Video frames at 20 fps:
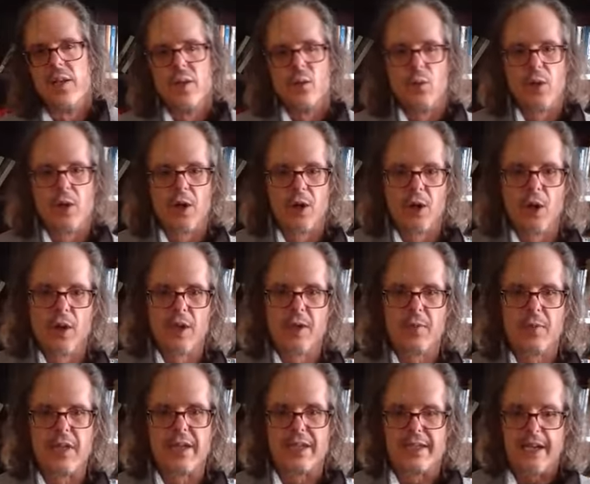we are going to
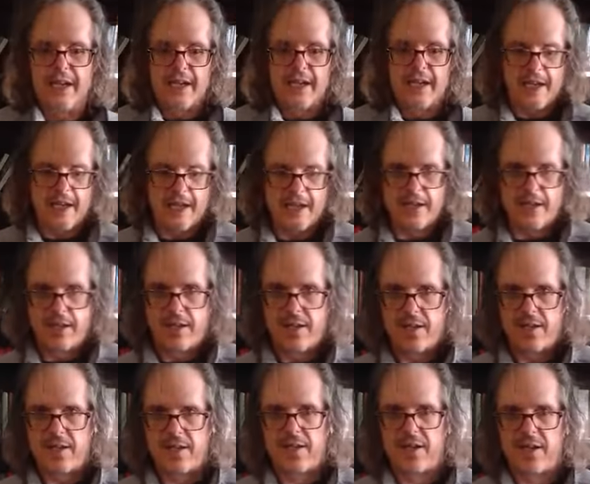be digging in
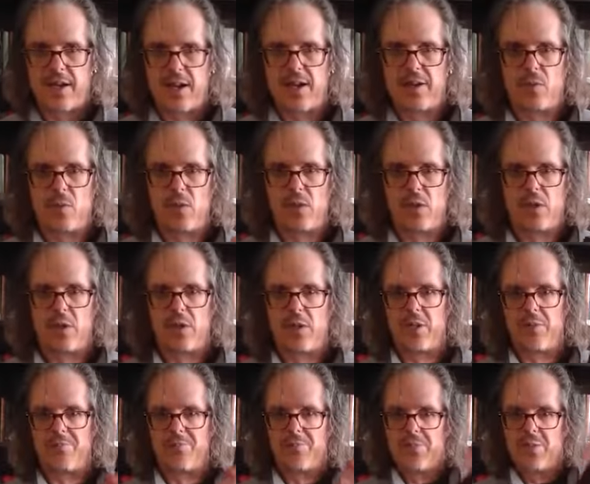and I will
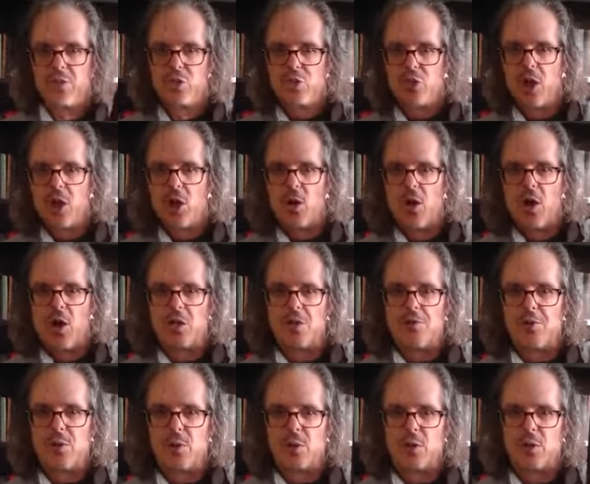show all of
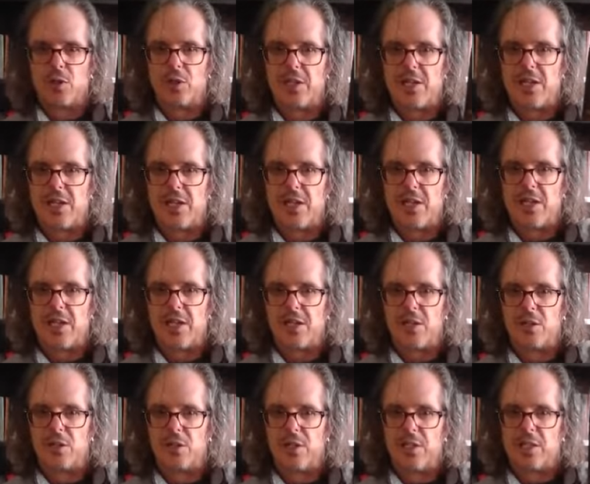you early uh, early